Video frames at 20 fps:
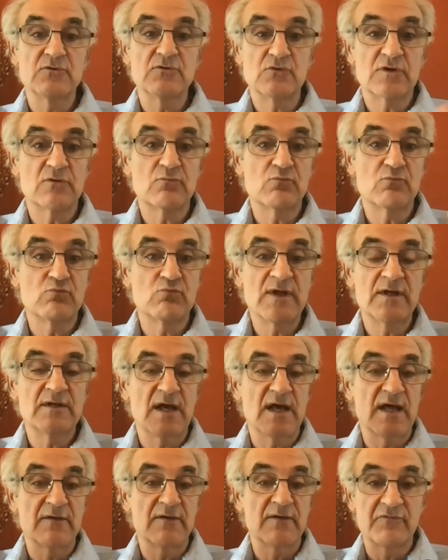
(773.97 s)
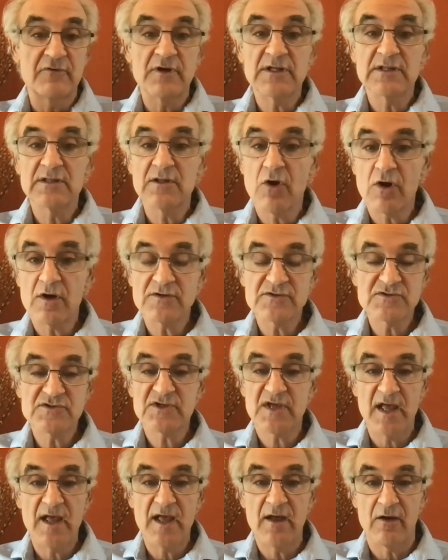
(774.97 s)
you can win at a very large
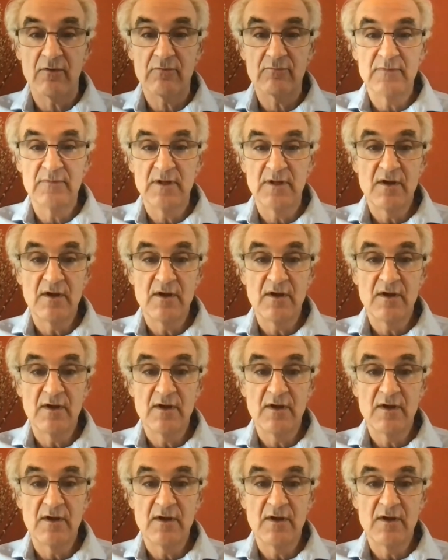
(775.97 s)
scale